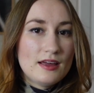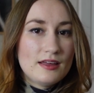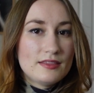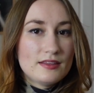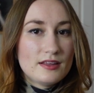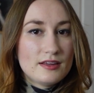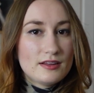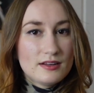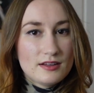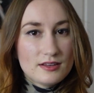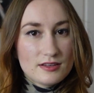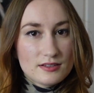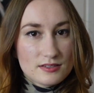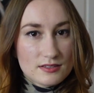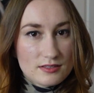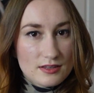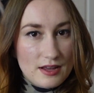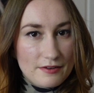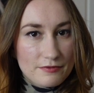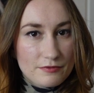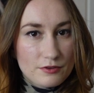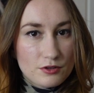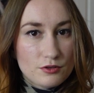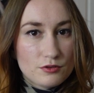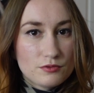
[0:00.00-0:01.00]
And then his
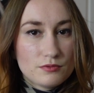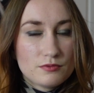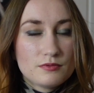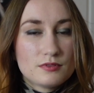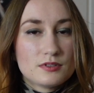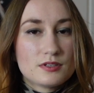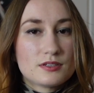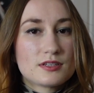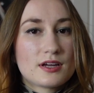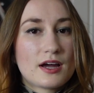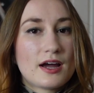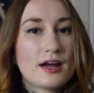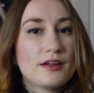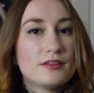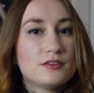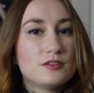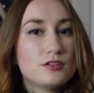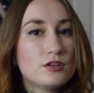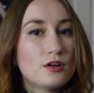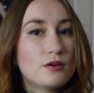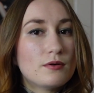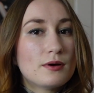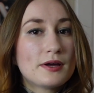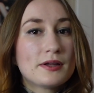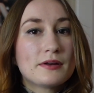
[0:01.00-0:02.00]
nephew
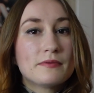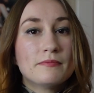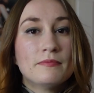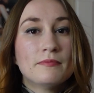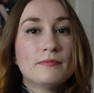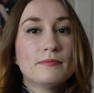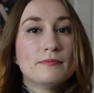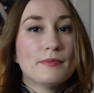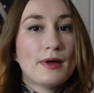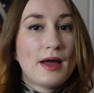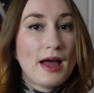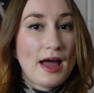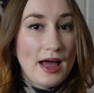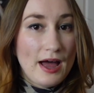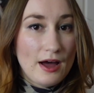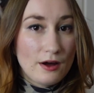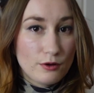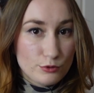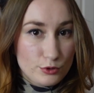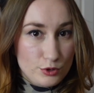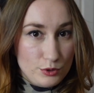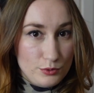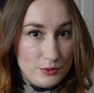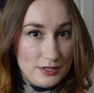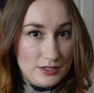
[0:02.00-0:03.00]
decides, you know what?
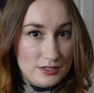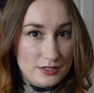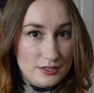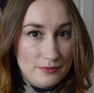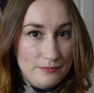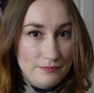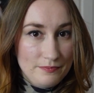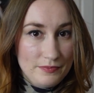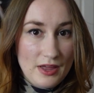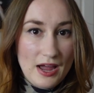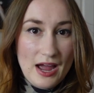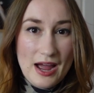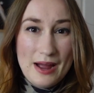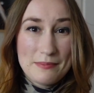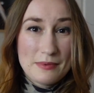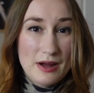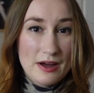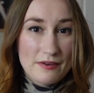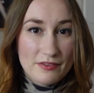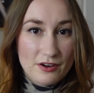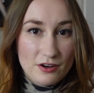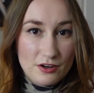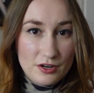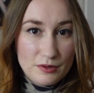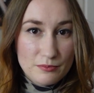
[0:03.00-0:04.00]
I'll do it. I'm
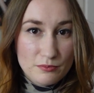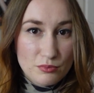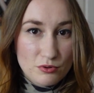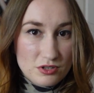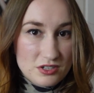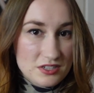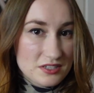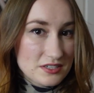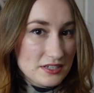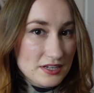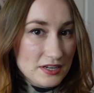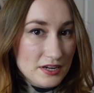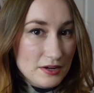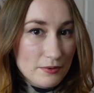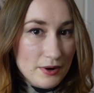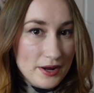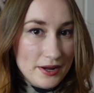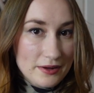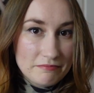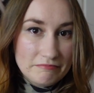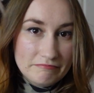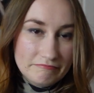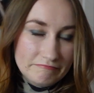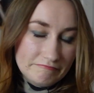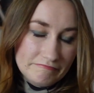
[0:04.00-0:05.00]
not very important
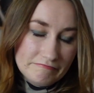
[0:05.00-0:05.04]
anyway.